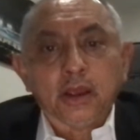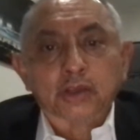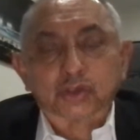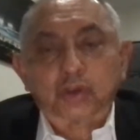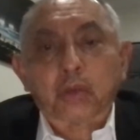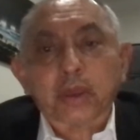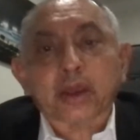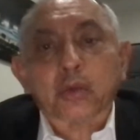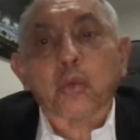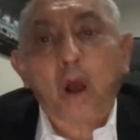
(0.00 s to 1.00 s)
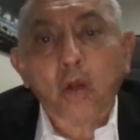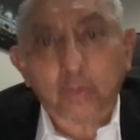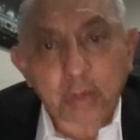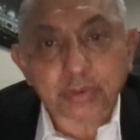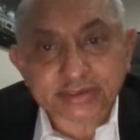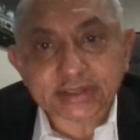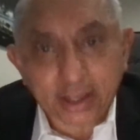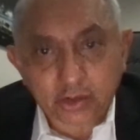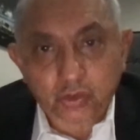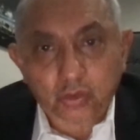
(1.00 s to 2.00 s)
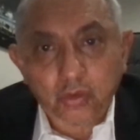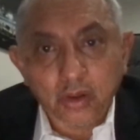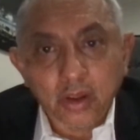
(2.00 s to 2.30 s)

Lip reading: so that we can well represent you,